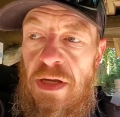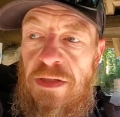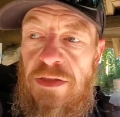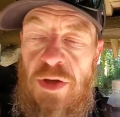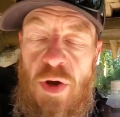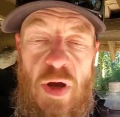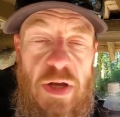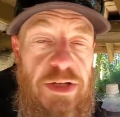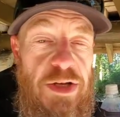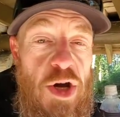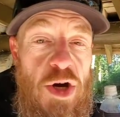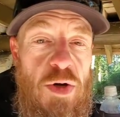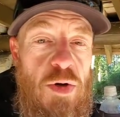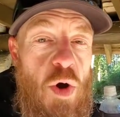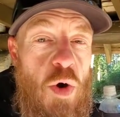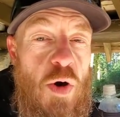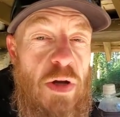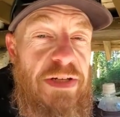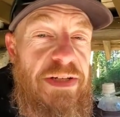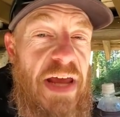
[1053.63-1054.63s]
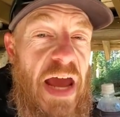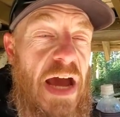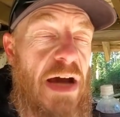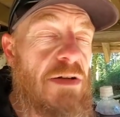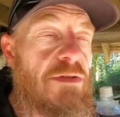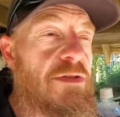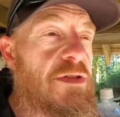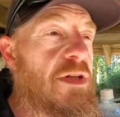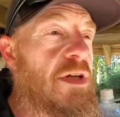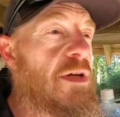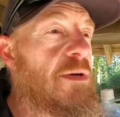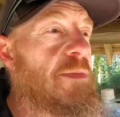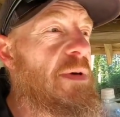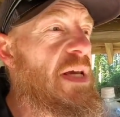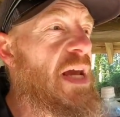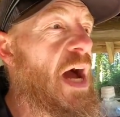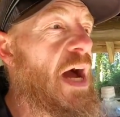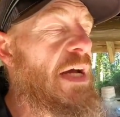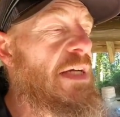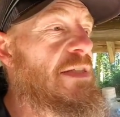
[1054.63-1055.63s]
So I know going down's going to
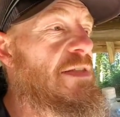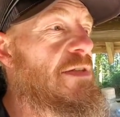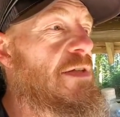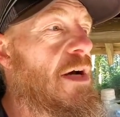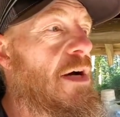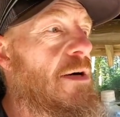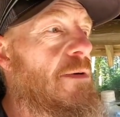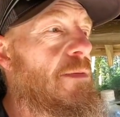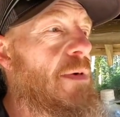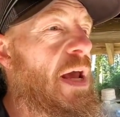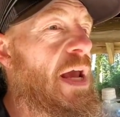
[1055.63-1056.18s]
be iced up.